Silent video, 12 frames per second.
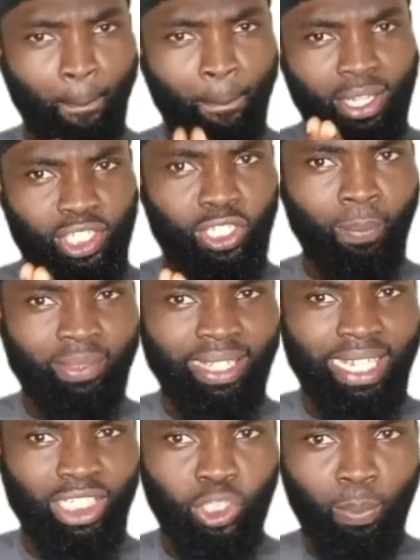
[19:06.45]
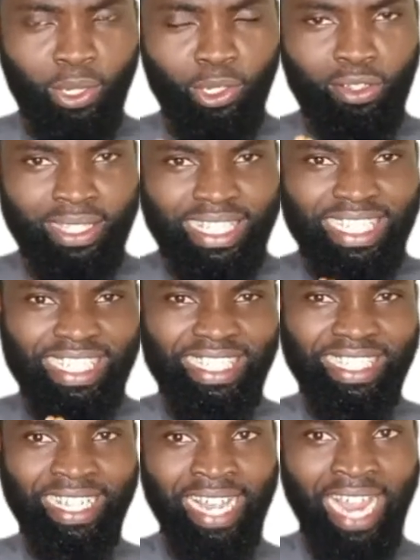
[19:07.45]
But something should be
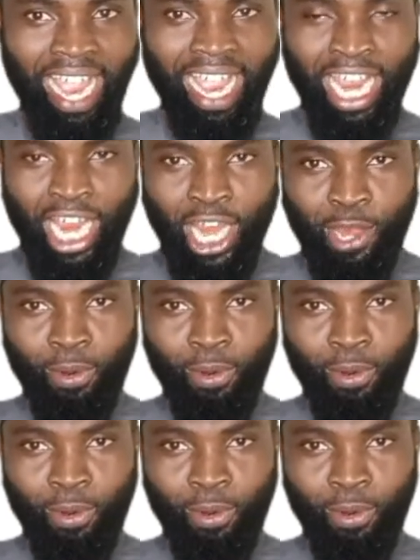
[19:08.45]
noticed here.